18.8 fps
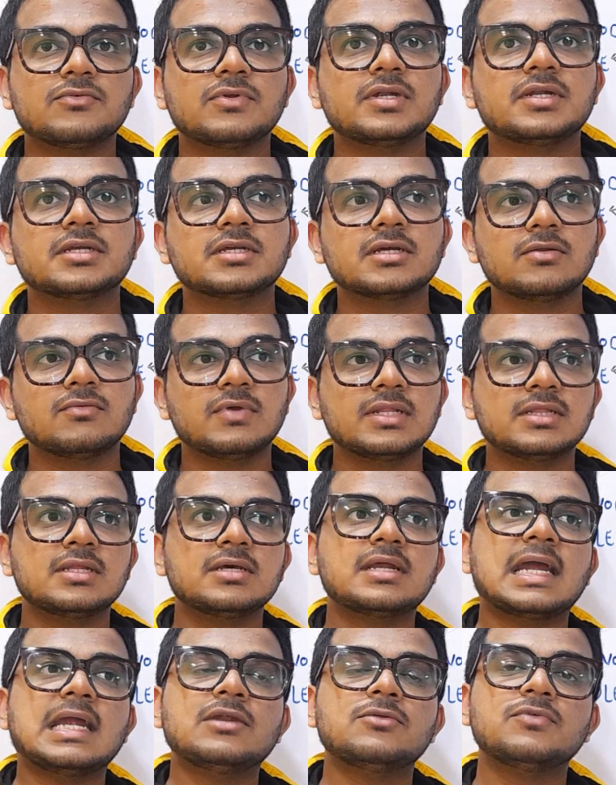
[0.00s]
ventricle, when the
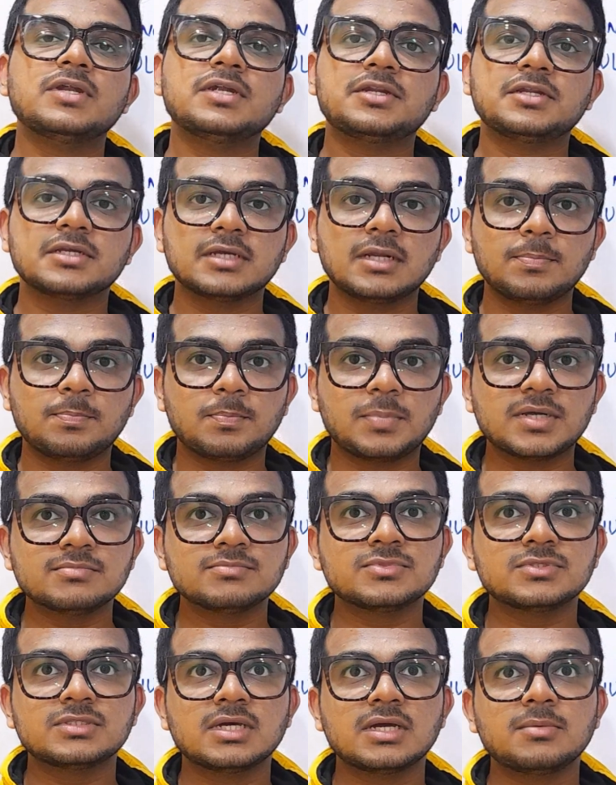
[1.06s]
right ventricle
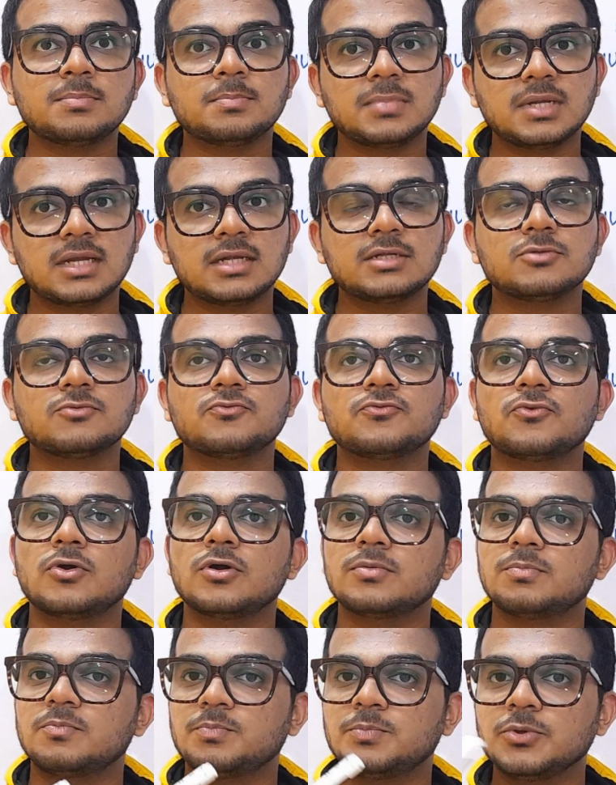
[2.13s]
pumps the blood
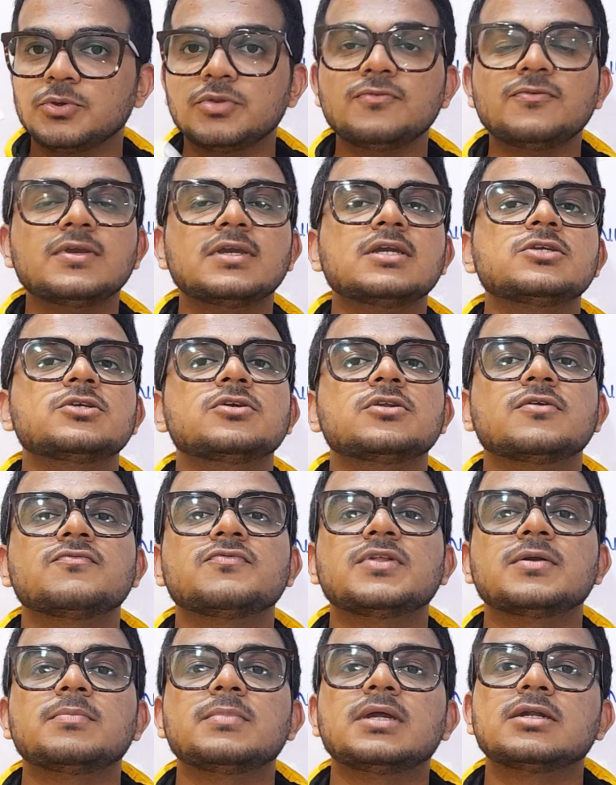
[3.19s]
for purification of
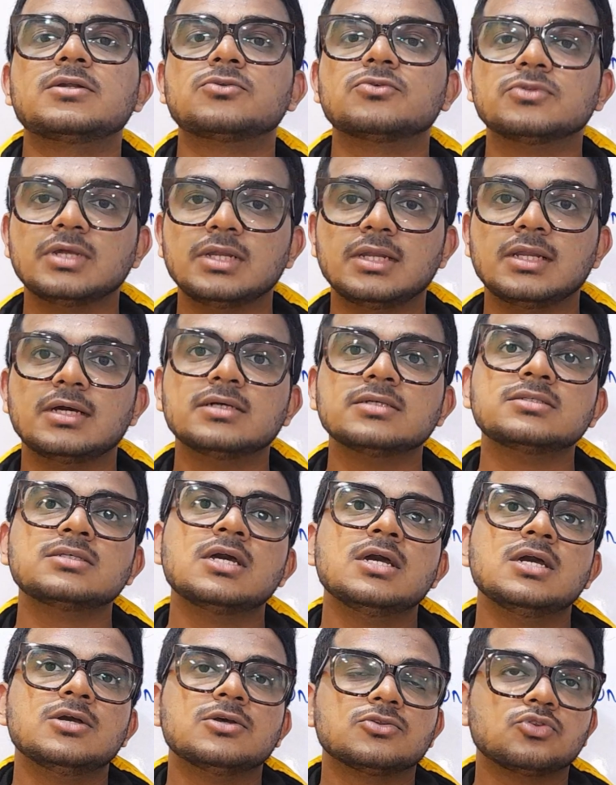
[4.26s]
the blood to the lungs
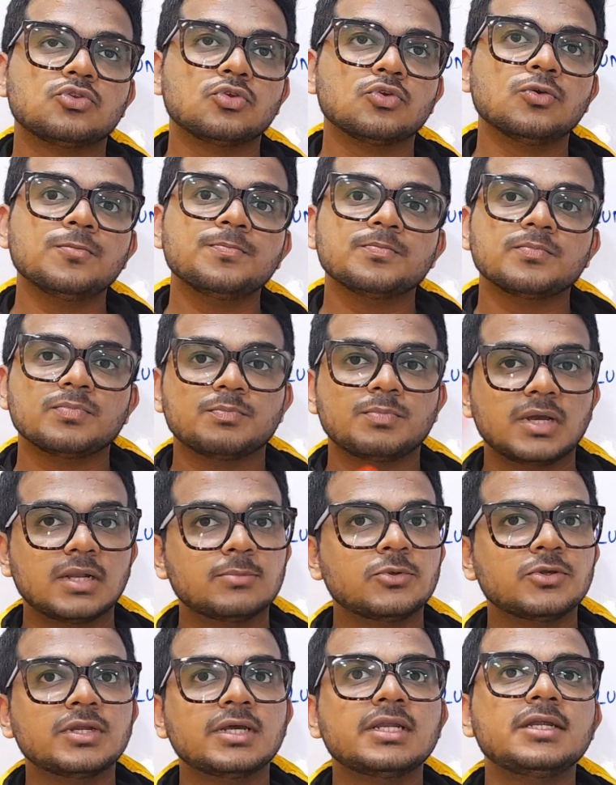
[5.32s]
through
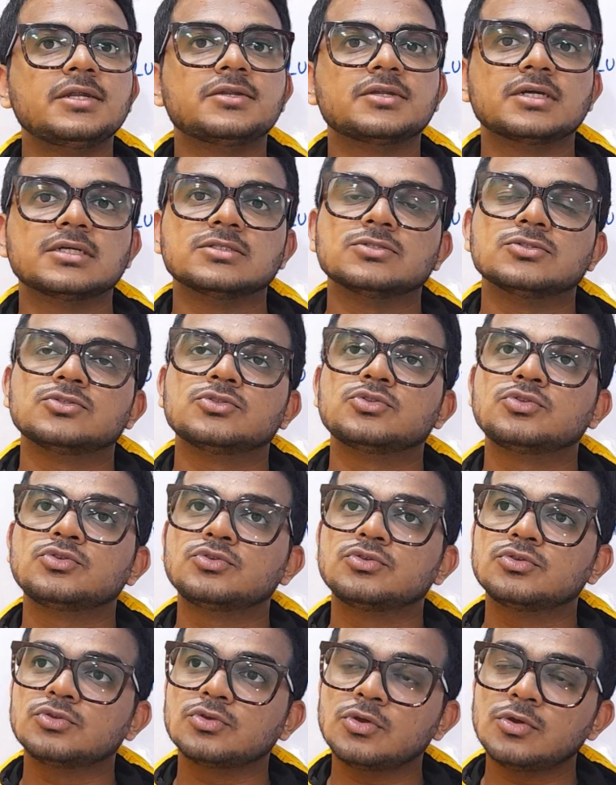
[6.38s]
pulmonary trunk,
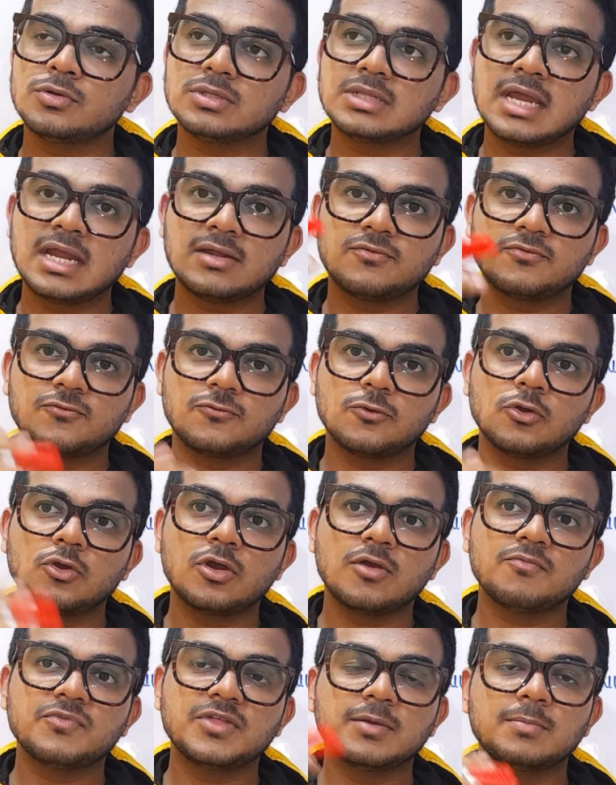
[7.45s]
so that
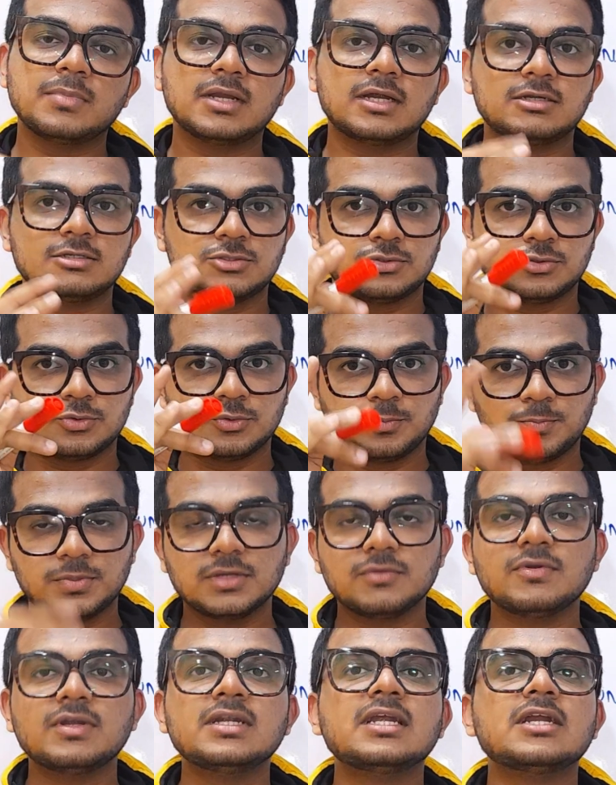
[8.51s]
flow of the blood, to
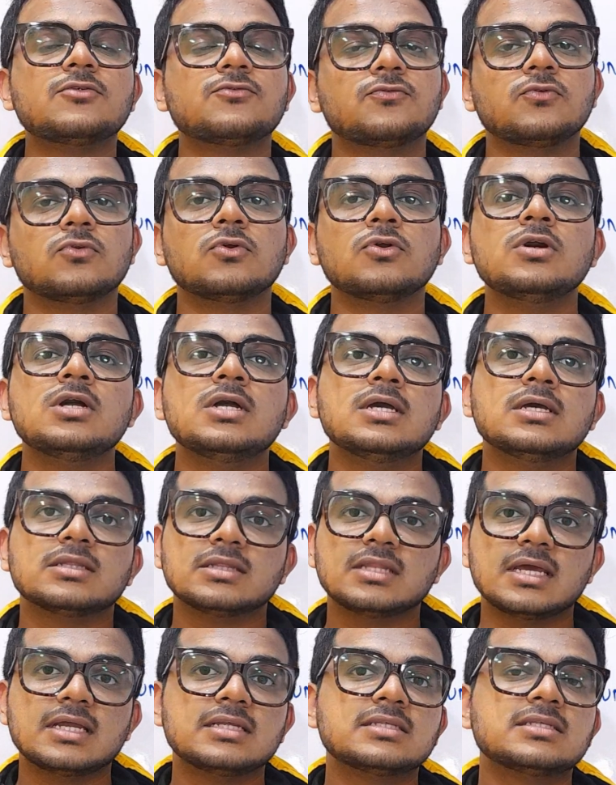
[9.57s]
prevent that flow,
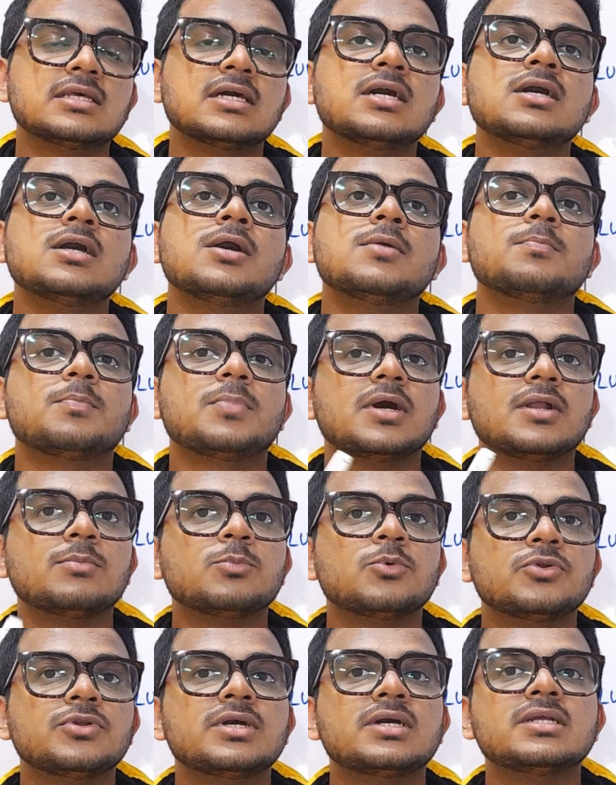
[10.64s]
there is the
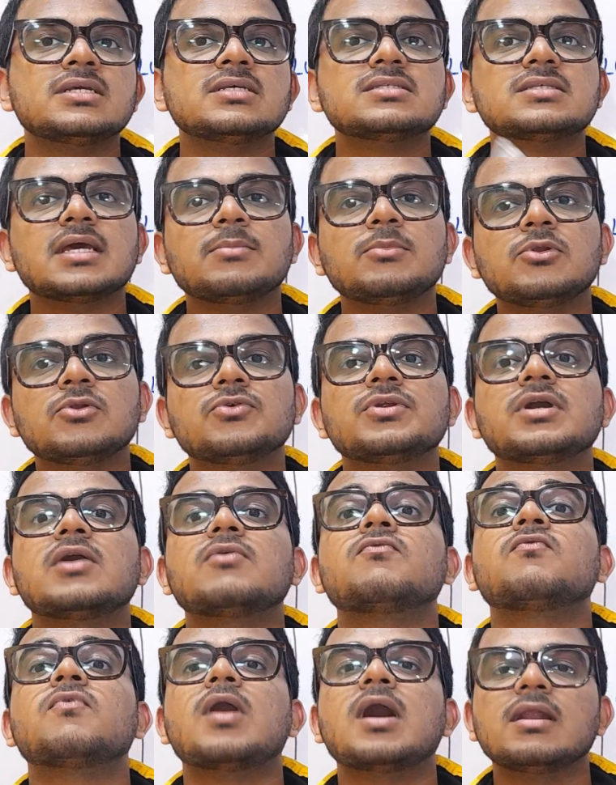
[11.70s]
pulmonary
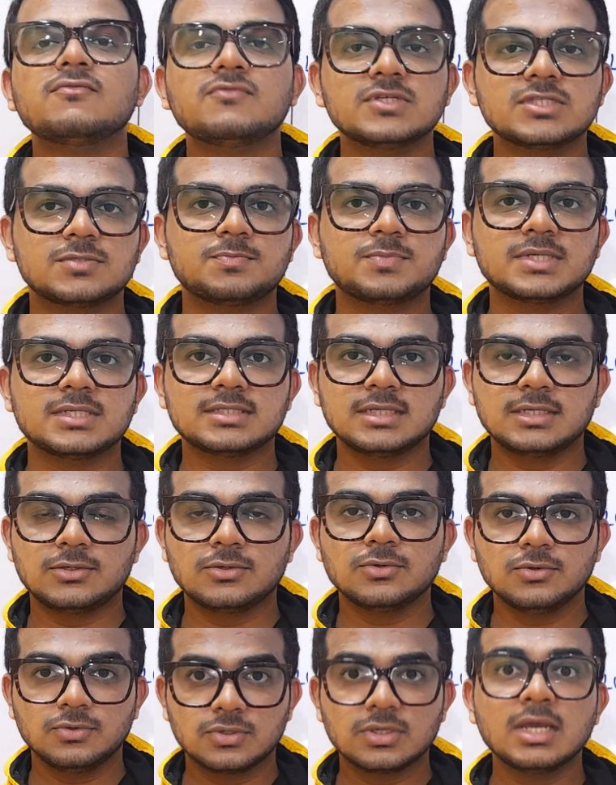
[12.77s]
semilunar valve is present.
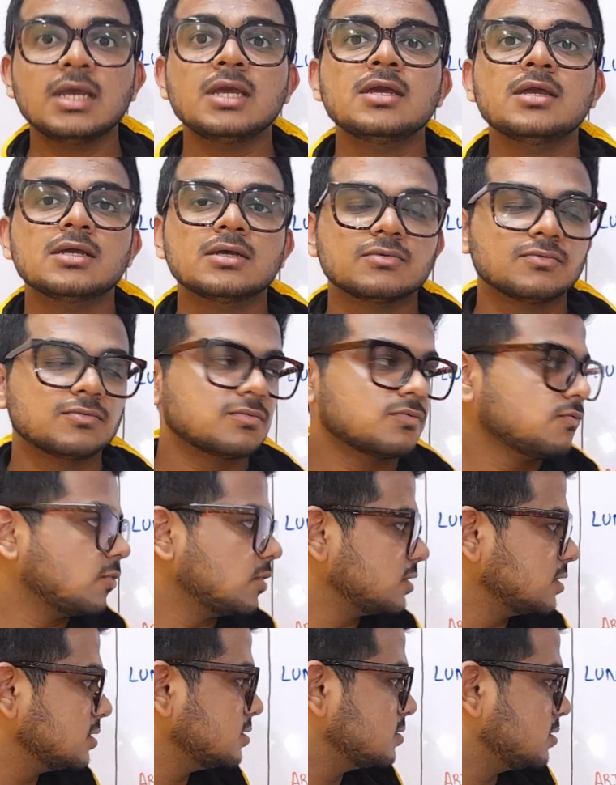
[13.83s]
Okay,
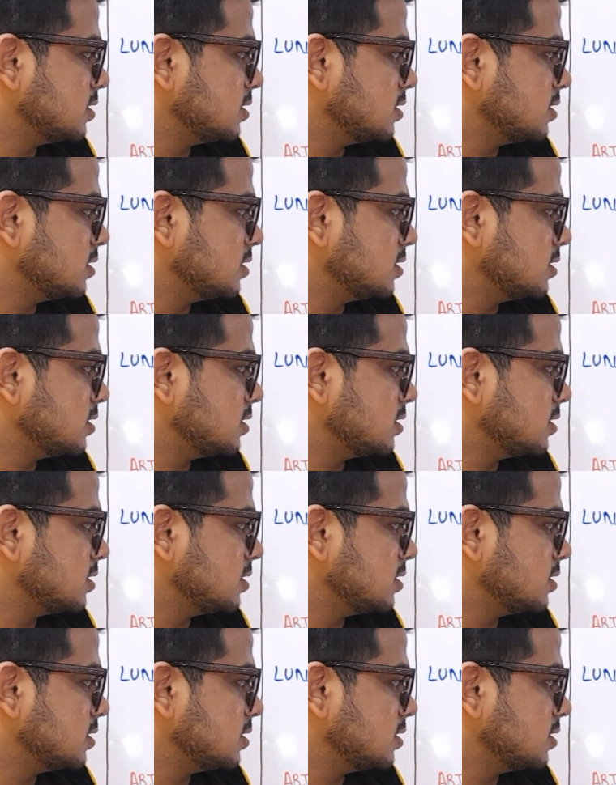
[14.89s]
what is